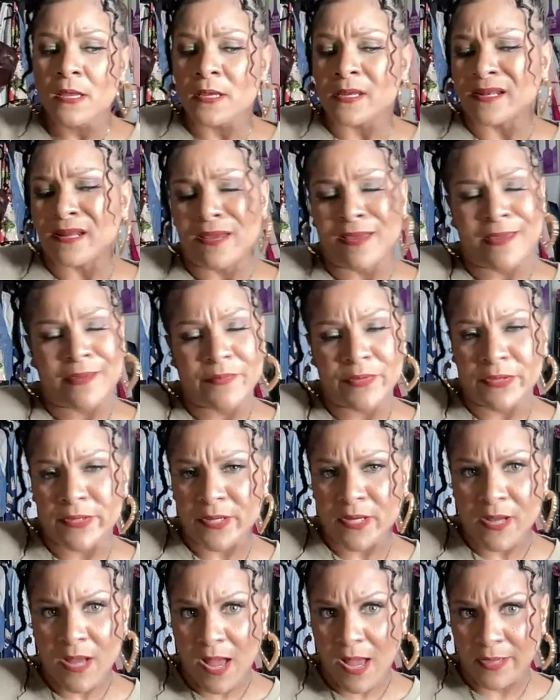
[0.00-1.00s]
And I ain't
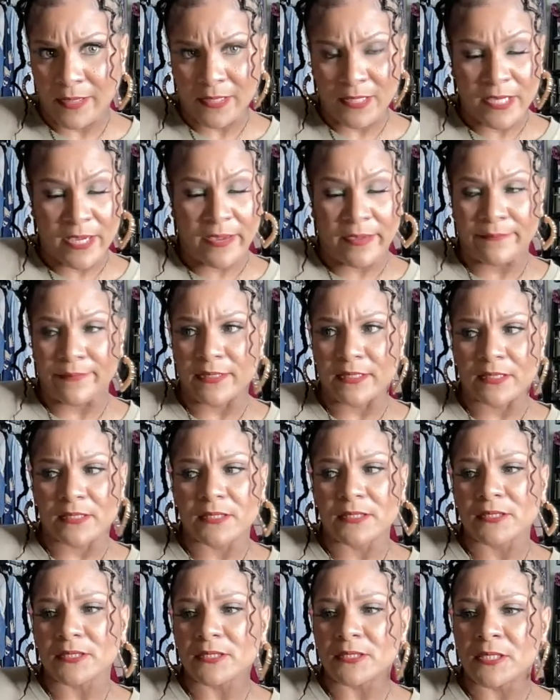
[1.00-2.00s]
being cocky, I ain't being
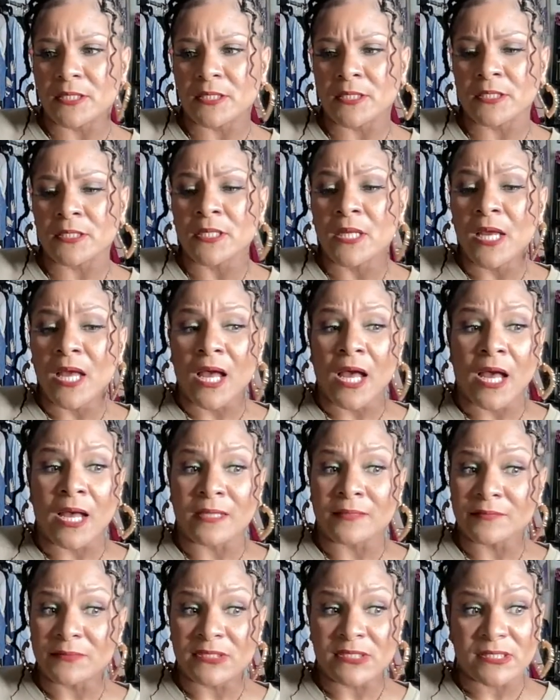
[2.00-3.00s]
conceited.
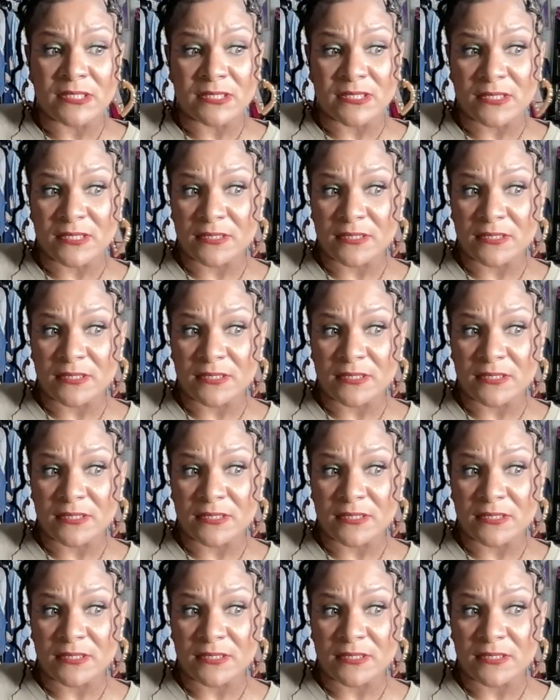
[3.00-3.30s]
I'm just